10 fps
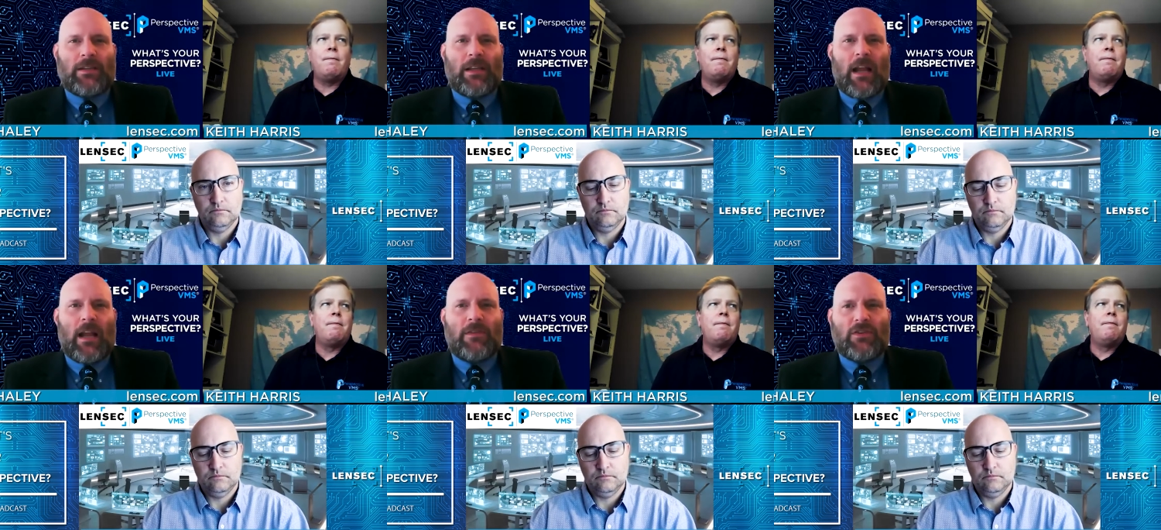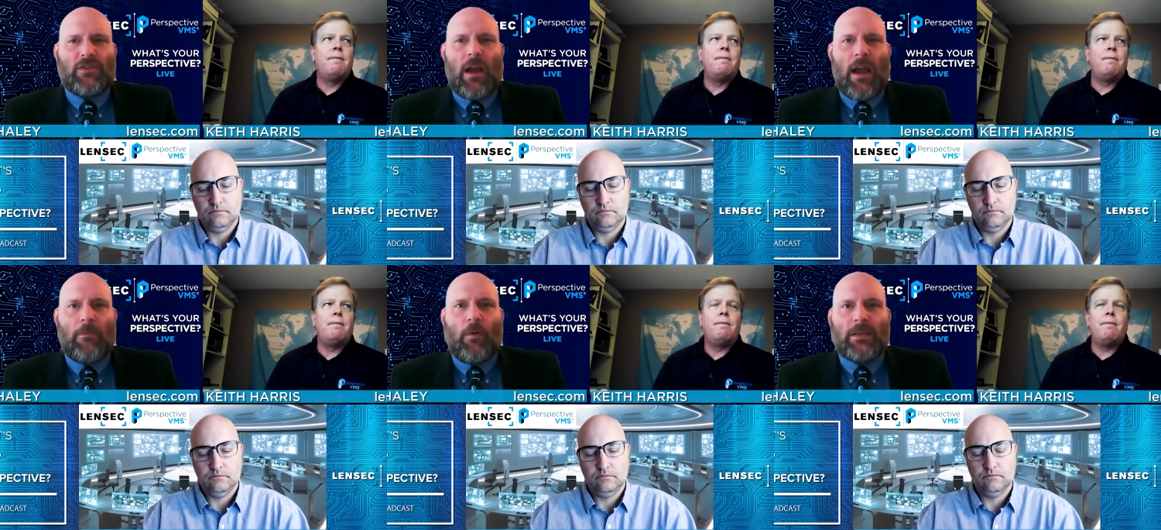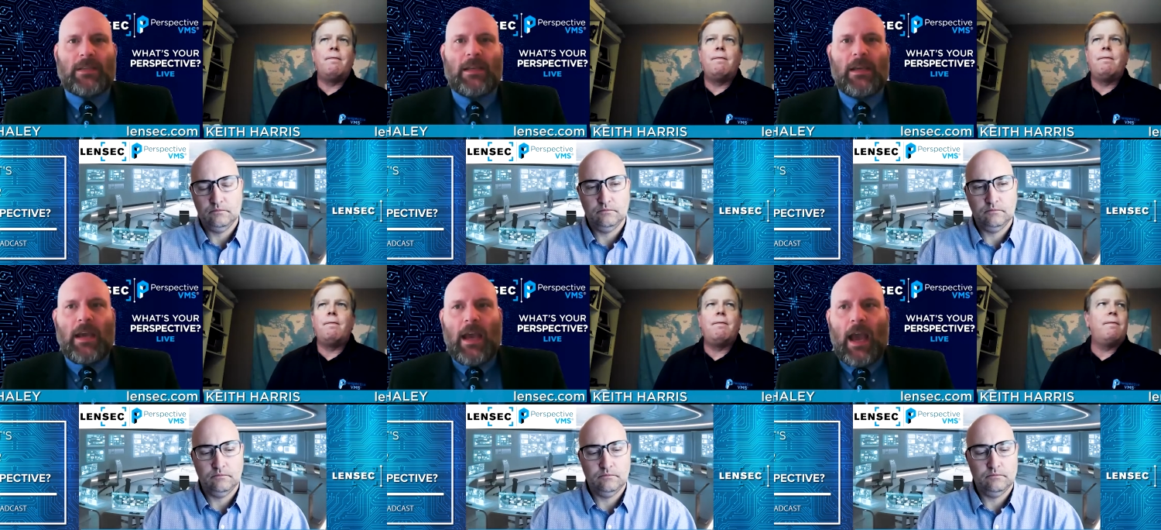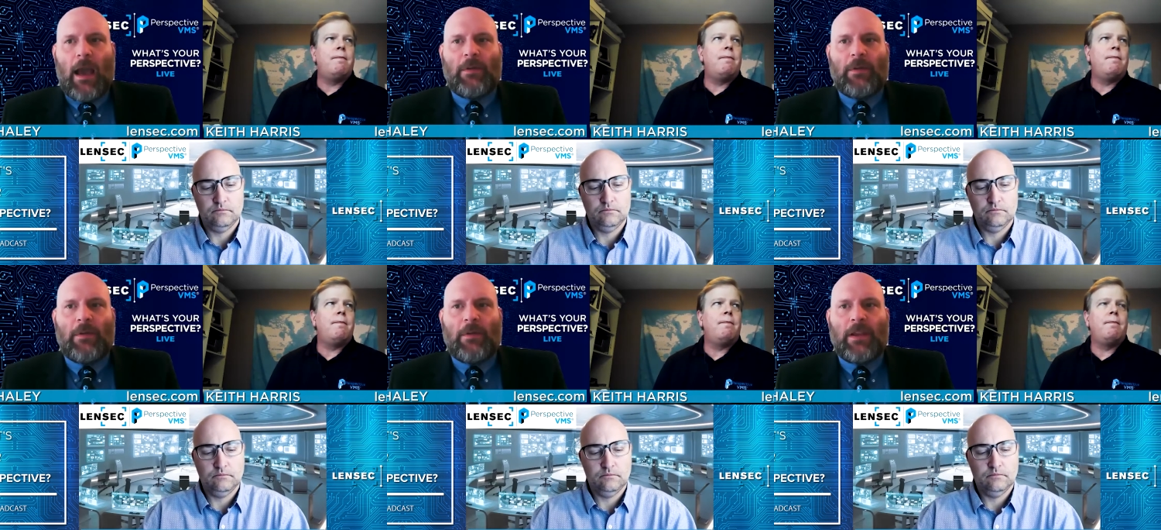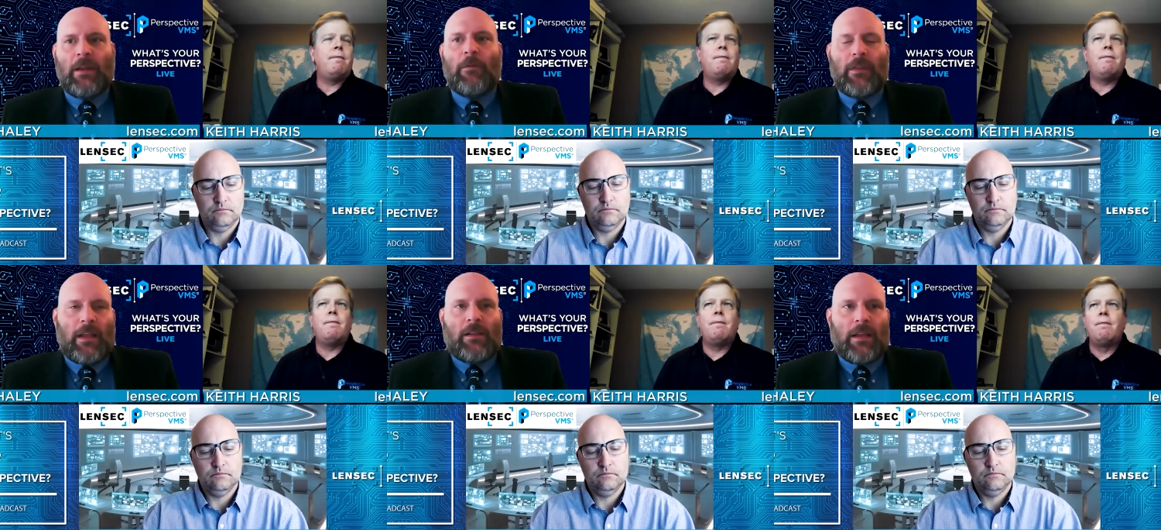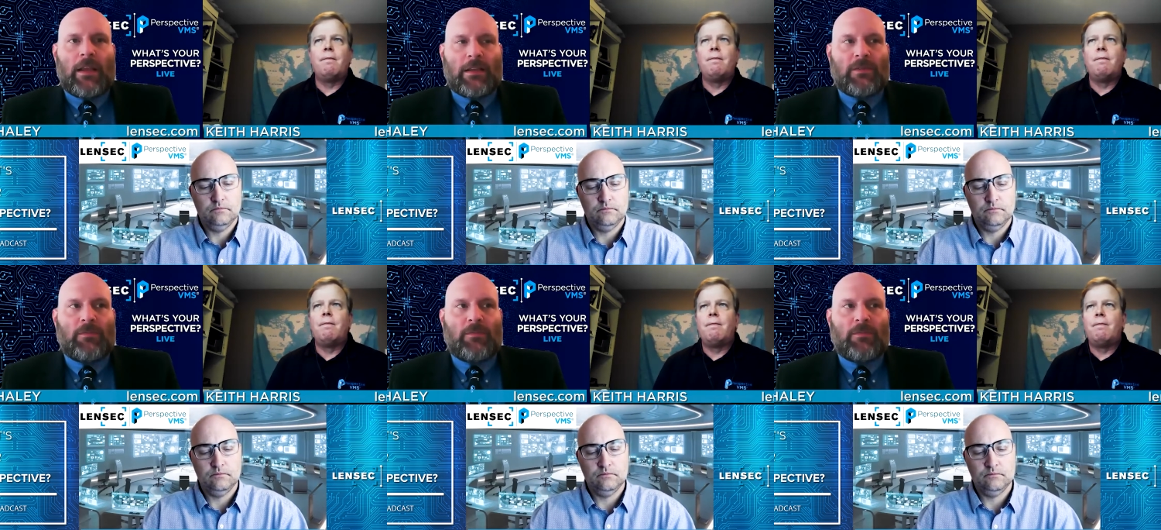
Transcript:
Speaker 1: Kind of describe what's happening with analytics with a video